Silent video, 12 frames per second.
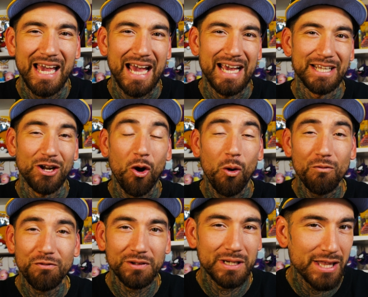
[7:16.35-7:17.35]
and
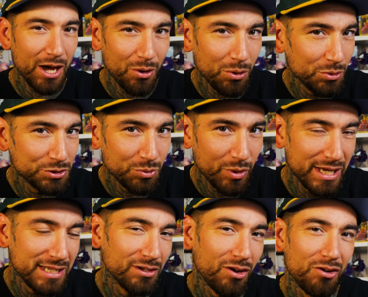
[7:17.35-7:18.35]
hopefully that holds
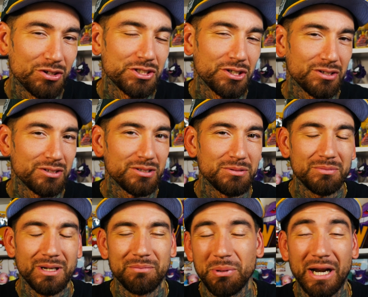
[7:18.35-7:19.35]
weight long term.
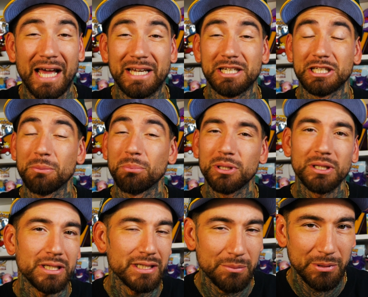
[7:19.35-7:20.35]
I mean, but I can
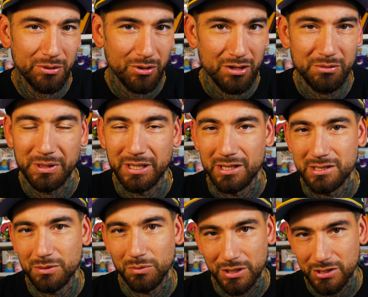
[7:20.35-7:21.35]
completely be wrong because
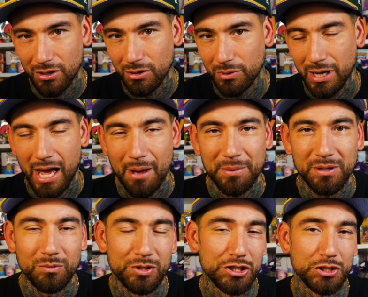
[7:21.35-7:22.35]
we saw what happened
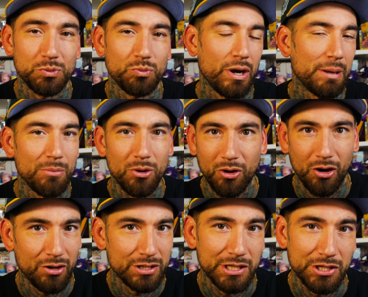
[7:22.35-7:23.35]
with just rainbow
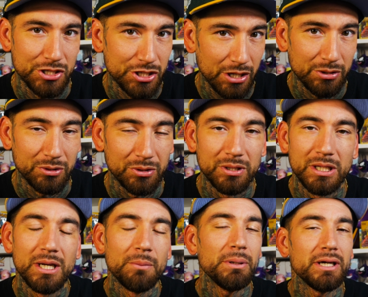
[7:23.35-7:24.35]
cards in general.
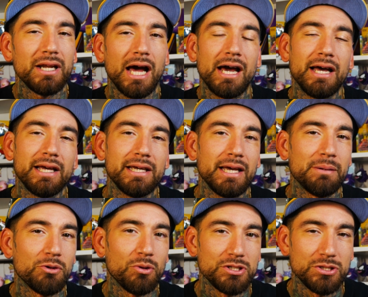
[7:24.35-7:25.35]
But I am
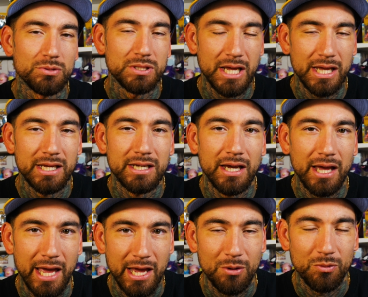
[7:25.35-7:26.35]
going to take
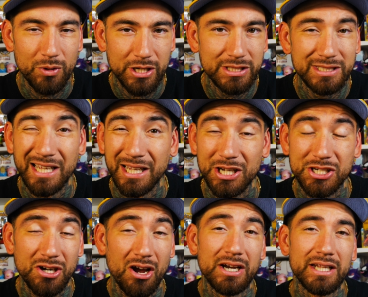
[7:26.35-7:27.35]
a risk, take a
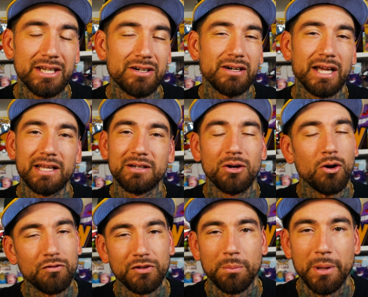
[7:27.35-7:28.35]
shot here, and
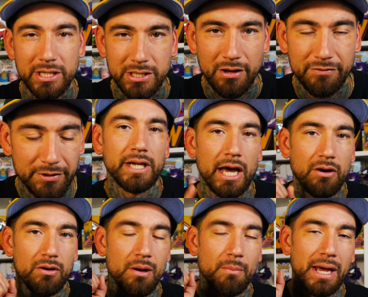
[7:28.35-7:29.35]
hopefully it pays off.
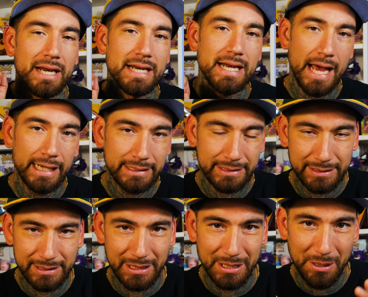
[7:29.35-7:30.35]
Now my
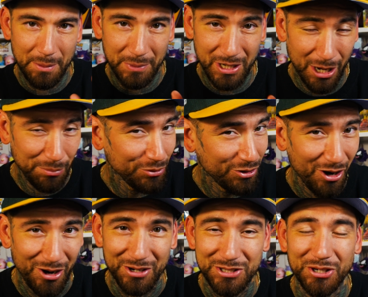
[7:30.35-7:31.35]
next couple
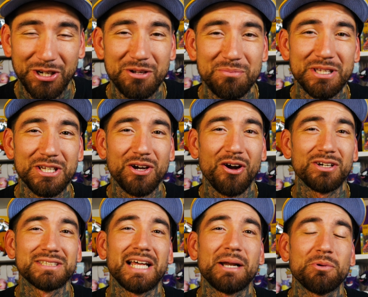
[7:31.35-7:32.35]
cards are going to be
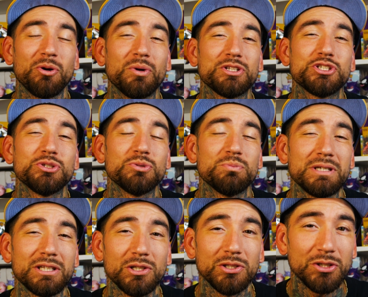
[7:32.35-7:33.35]
cards that I'm going to be
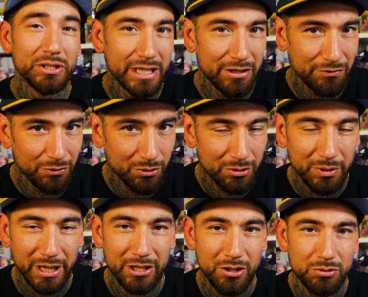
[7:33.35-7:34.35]
looking for when
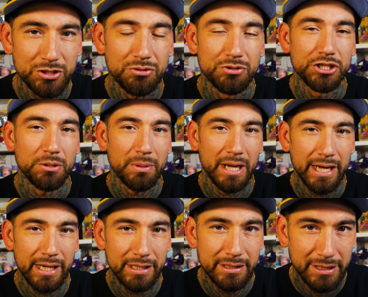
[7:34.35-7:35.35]
I go to
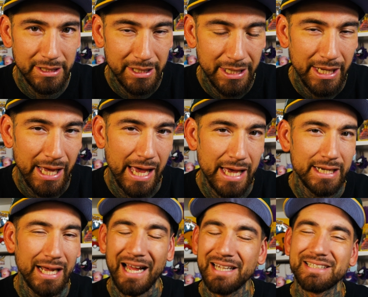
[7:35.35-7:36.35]
Japan, and
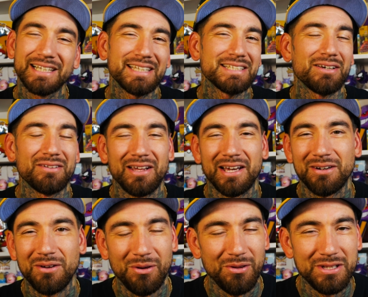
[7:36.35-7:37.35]
I check these online
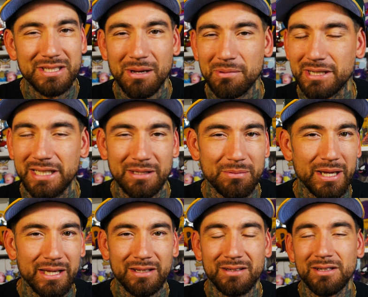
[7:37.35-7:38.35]
all the time on
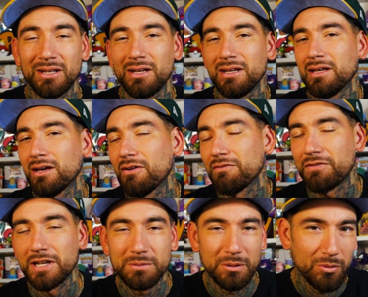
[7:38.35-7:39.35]
eBay,
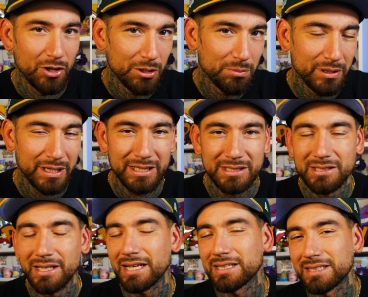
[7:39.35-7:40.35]
Facebook Marketplace,
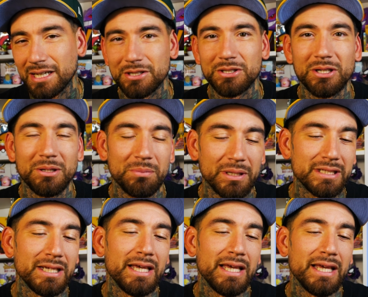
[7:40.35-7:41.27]
et cetera. But